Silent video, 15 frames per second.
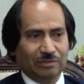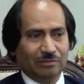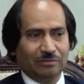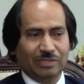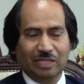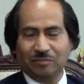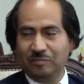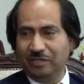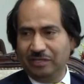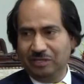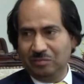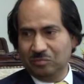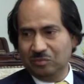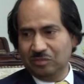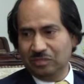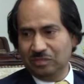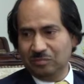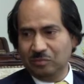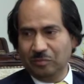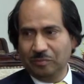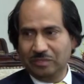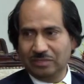On that very
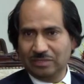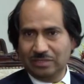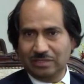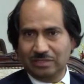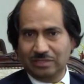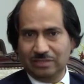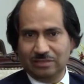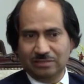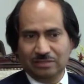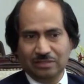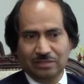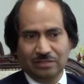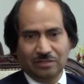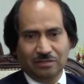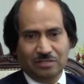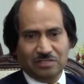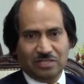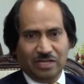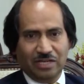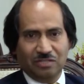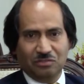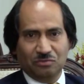moment, I
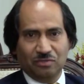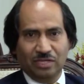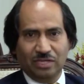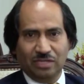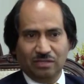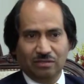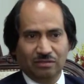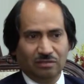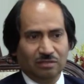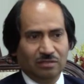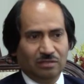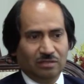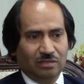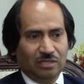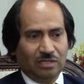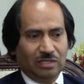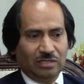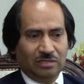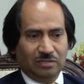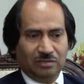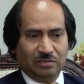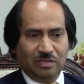decided to get
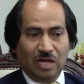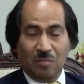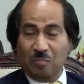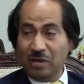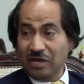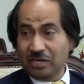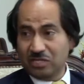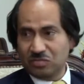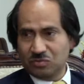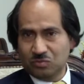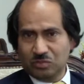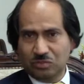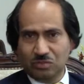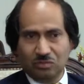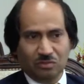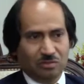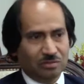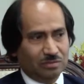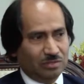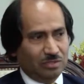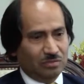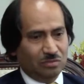a package he
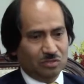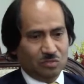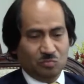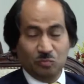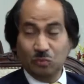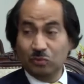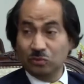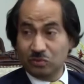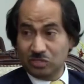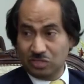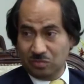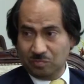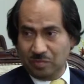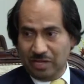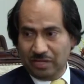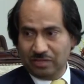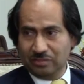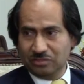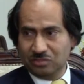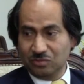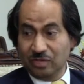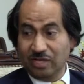calls bulldozer pack.
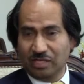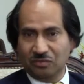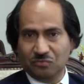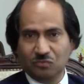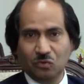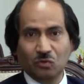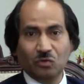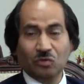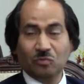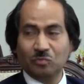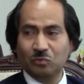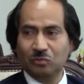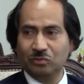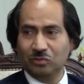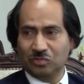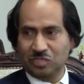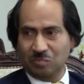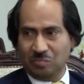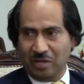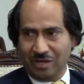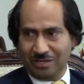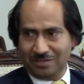Mm-hmm. So I got 4 bulldozer
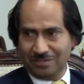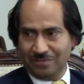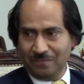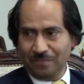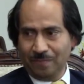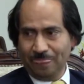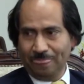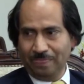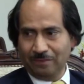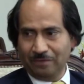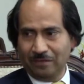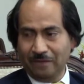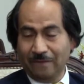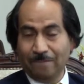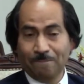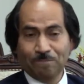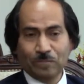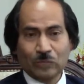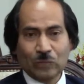packs. Okay.